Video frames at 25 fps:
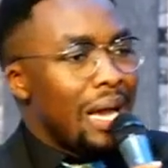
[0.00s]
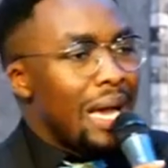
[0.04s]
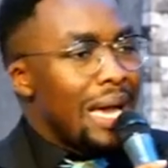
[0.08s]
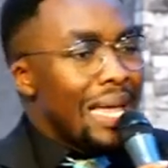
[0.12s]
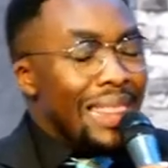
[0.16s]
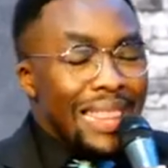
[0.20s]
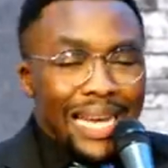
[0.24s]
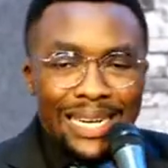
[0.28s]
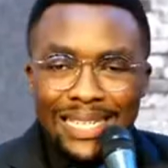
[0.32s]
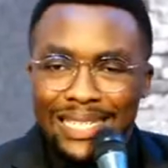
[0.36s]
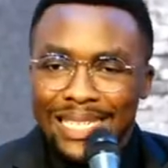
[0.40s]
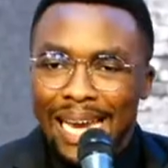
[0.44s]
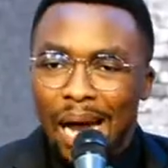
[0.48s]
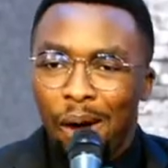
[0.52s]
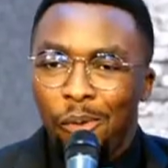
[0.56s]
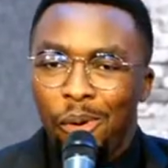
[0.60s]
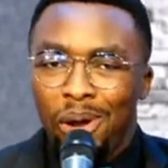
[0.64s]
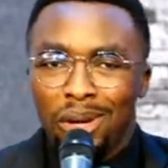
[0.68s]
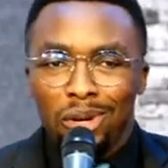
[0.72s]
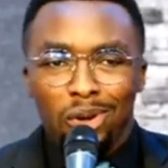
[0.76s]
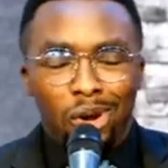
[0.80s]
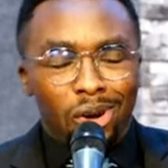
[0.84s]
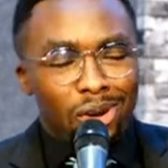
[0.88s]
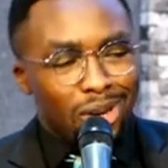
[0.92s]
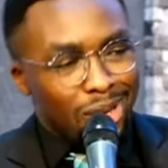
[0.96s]
That now when
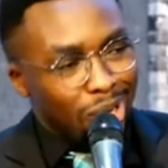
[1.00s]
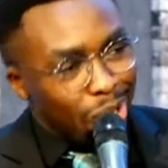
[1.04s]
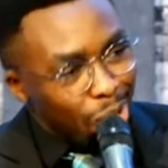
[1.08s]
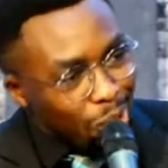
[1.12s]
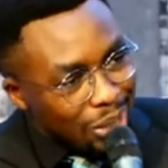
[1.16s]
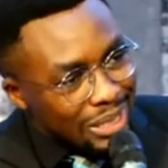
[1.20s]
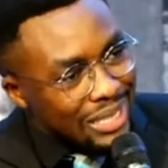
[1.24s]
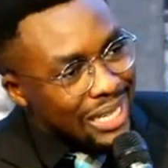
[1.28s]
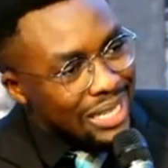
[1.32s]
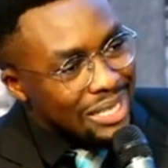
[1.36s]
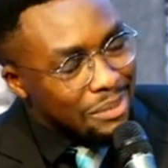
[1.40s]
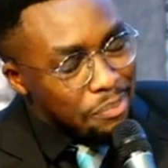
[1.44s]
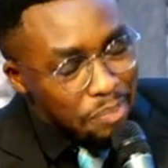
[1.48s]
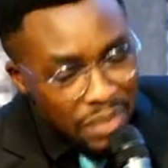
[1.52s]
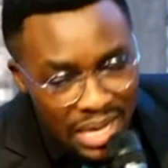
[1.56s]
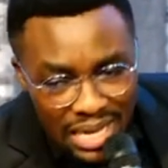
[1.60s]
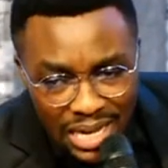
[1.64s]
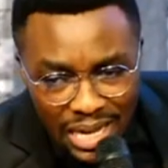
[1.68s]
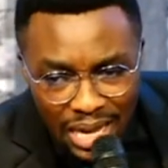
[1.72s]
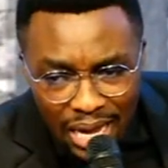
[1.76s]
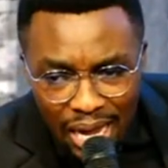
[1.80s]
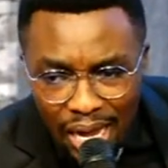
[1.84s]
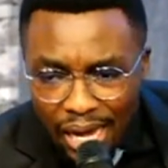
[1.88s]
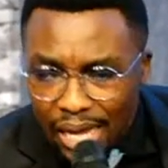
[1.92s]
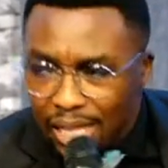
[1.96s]
God looks at me,
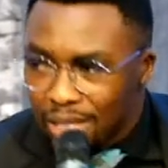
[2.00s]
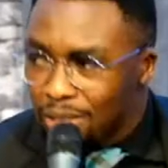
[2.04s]
he's